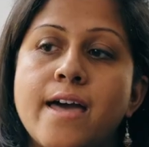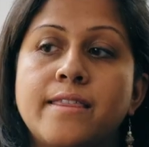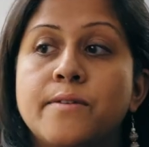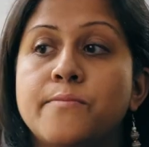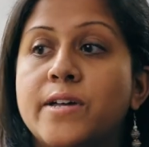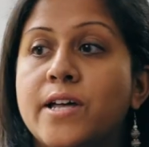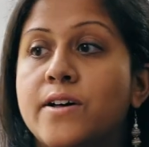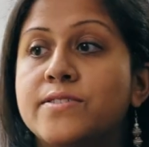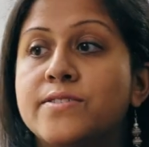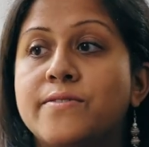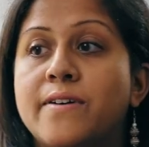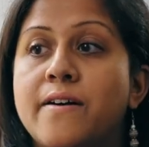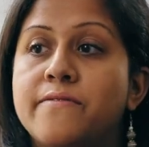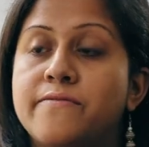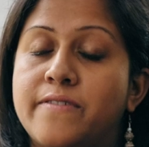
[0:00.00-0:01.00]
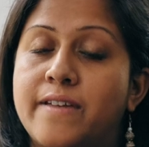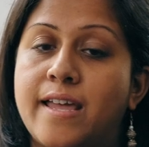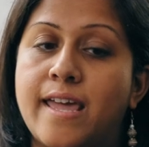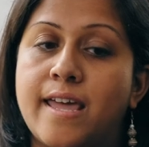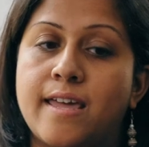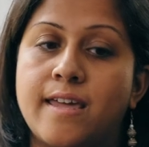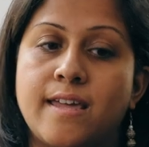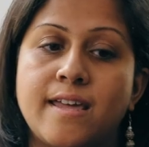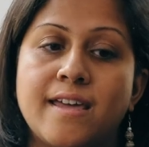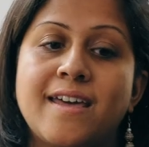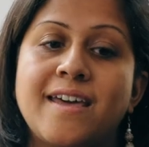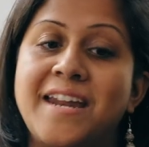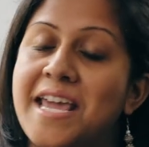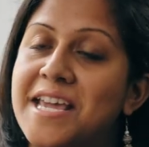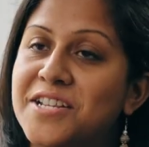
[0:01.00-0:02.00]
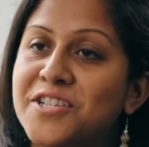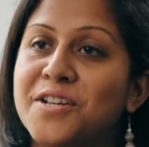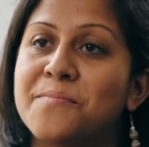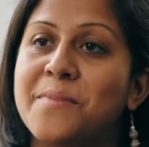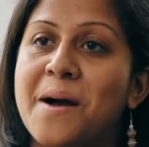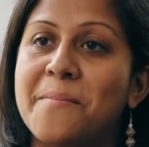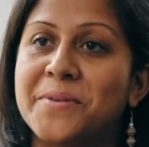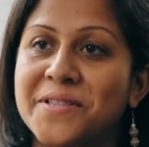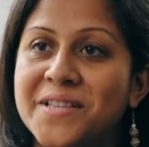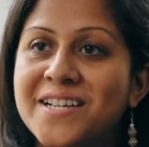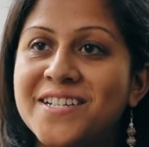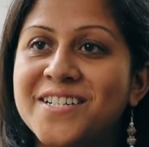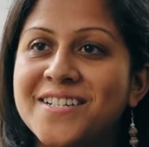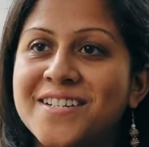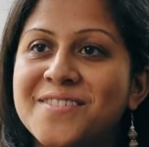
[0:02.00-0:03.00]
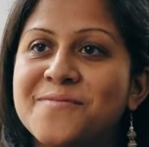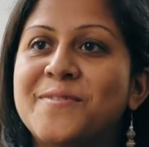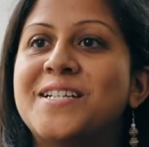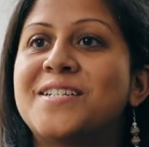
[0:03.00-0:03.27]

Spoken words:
And then we also have an aging population,